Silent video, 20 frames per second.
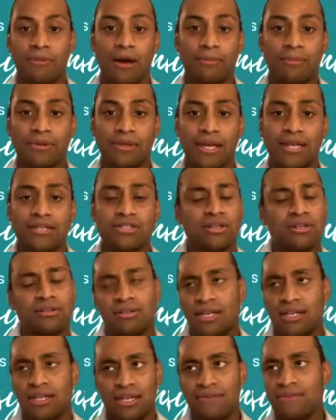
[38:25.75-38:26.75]
population,
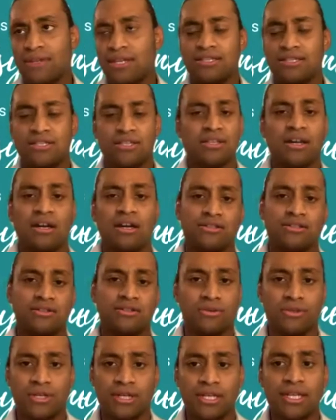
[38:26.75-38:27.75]
and even into young
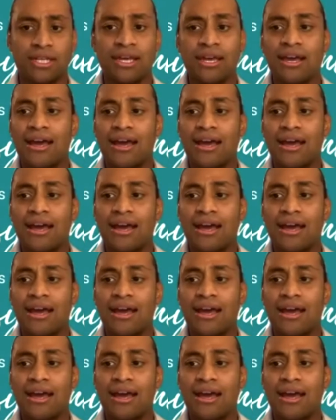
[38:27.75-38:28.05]
adulthood,